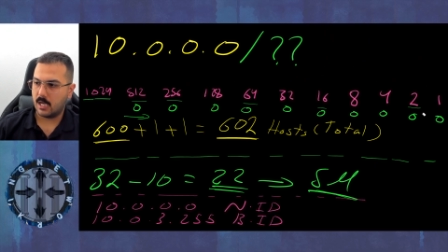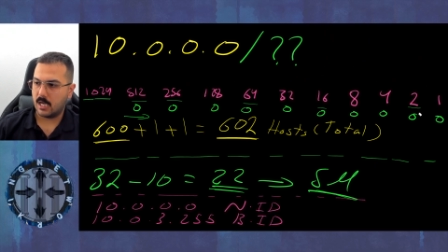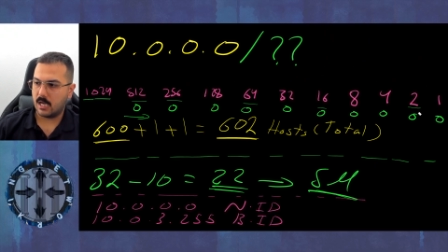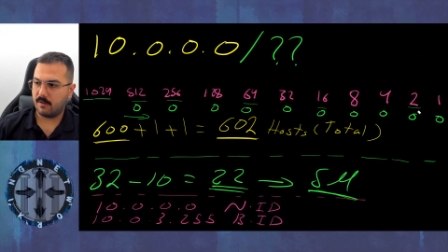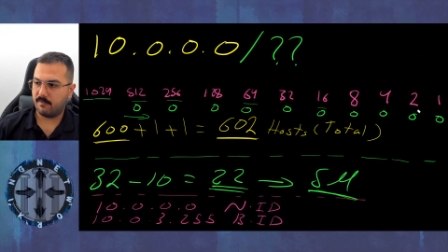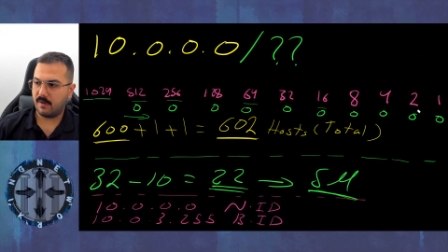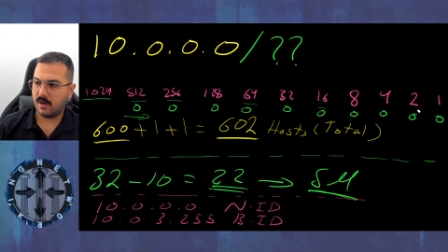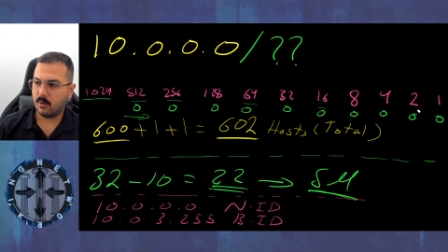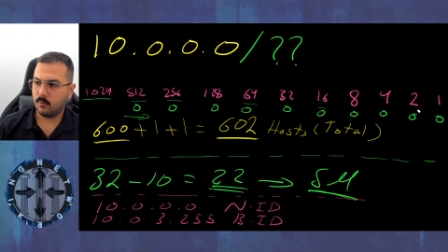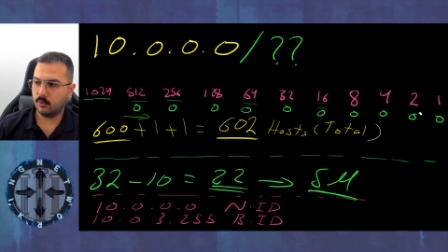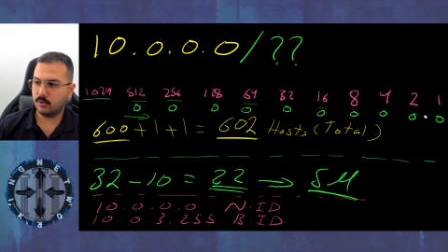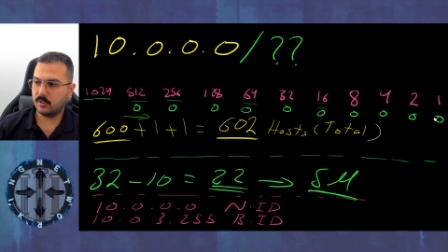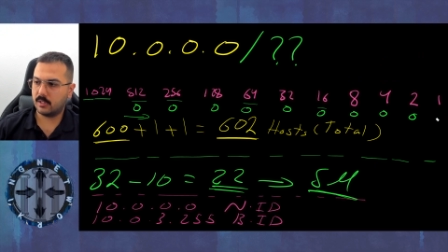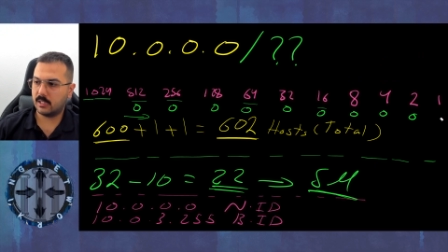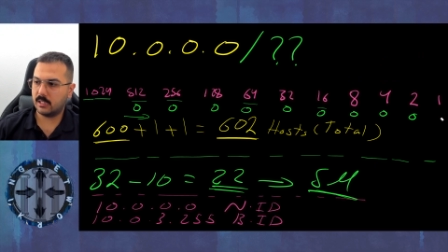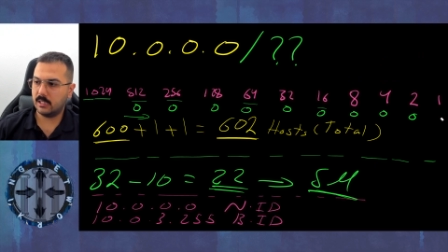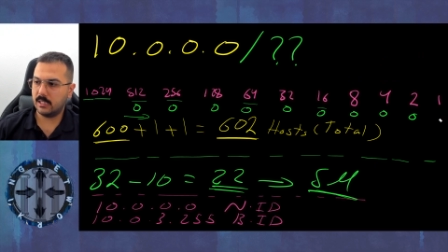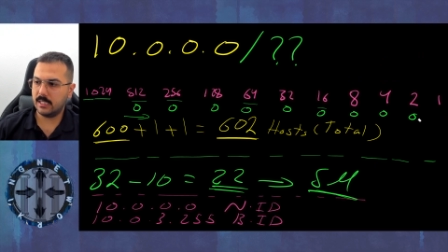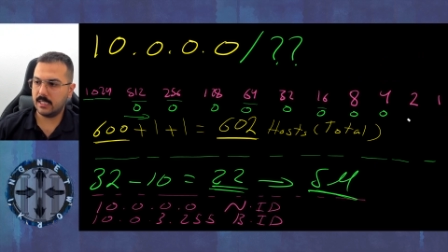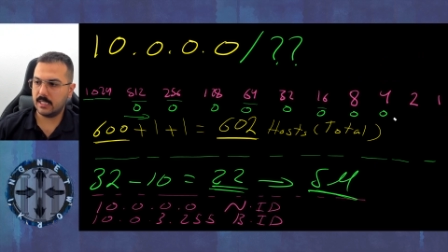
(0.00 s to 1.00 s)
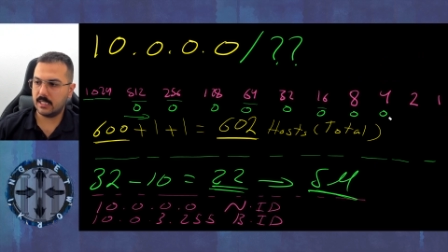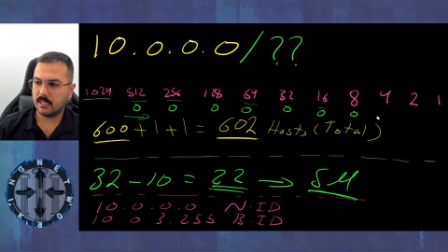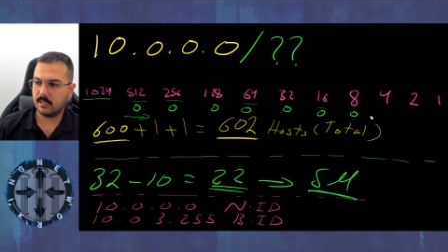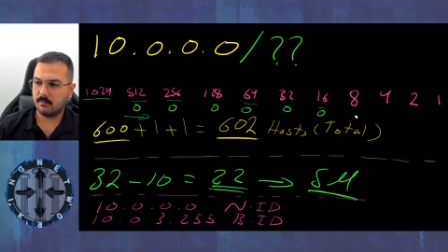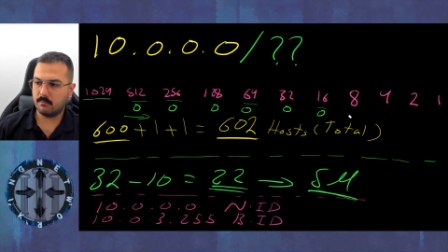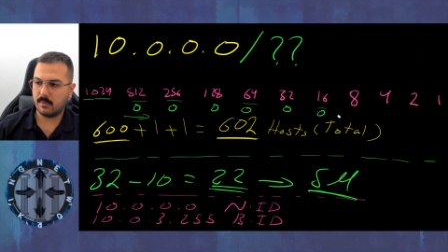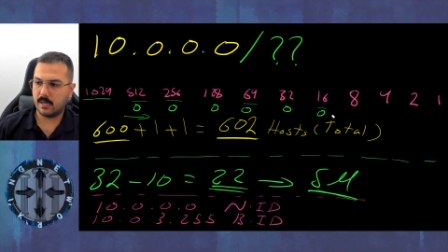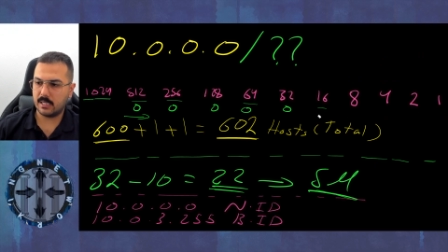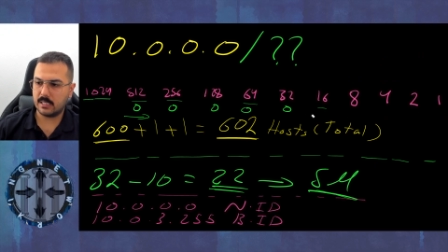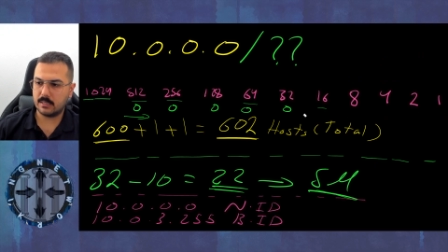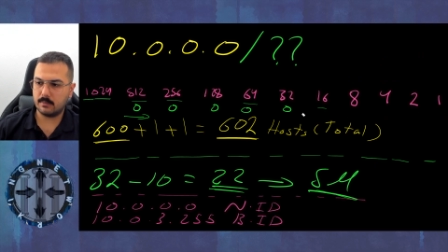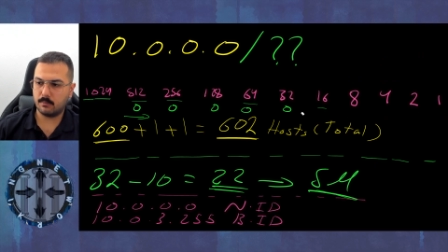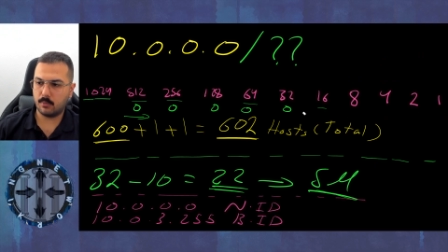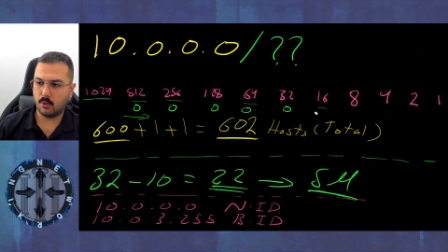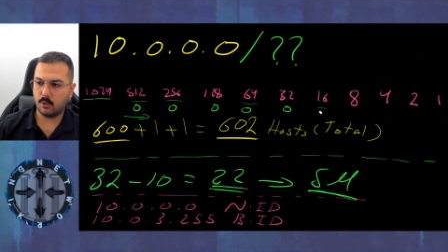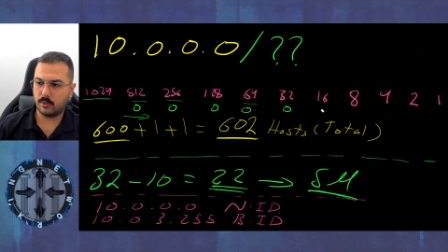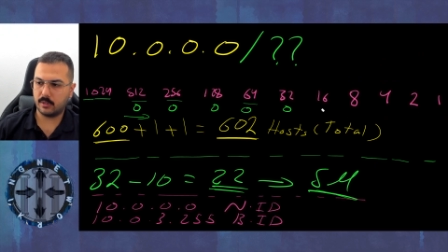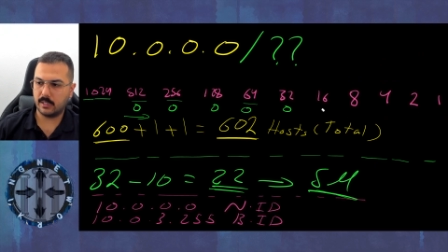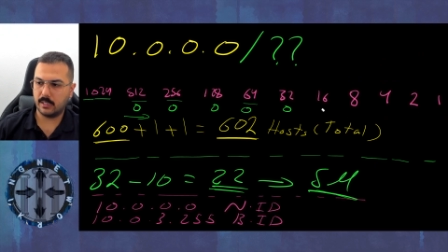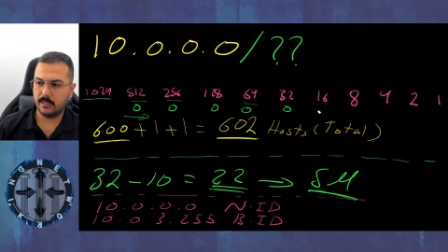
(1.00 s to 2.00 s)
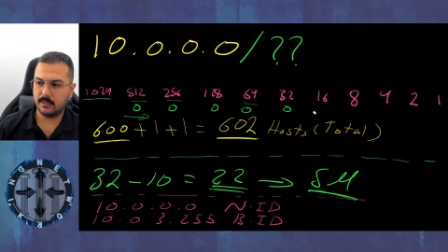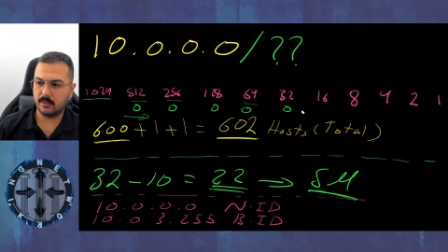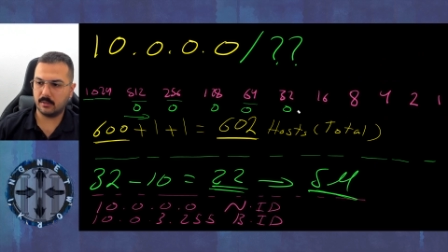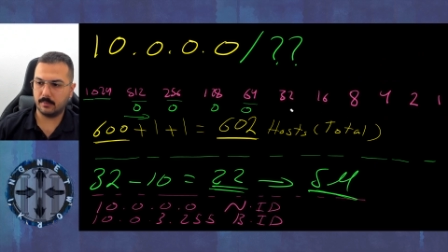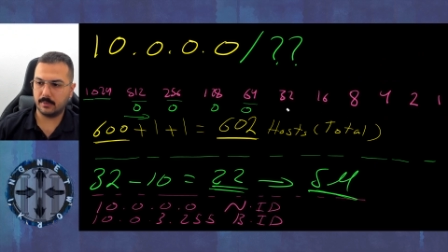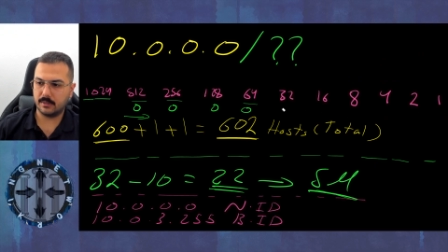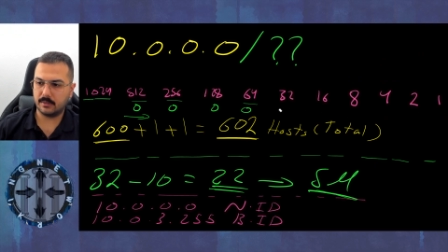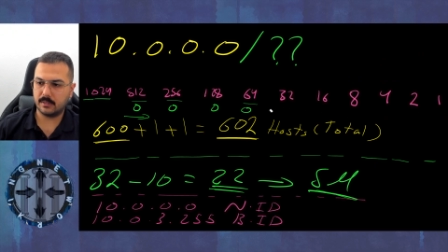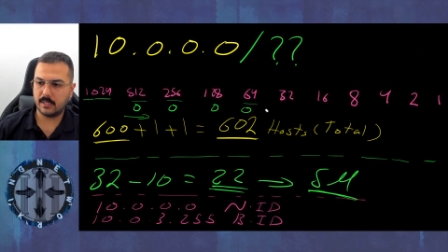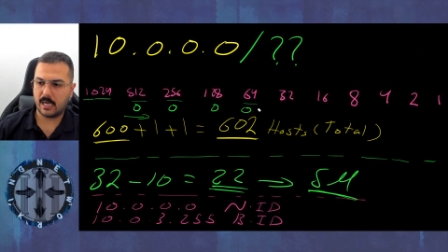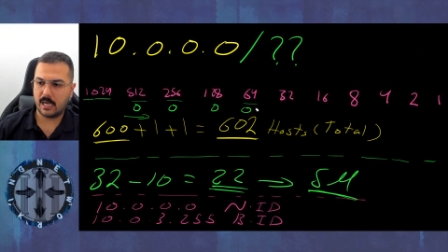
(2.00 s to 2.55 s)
If I would clean my board a little bit,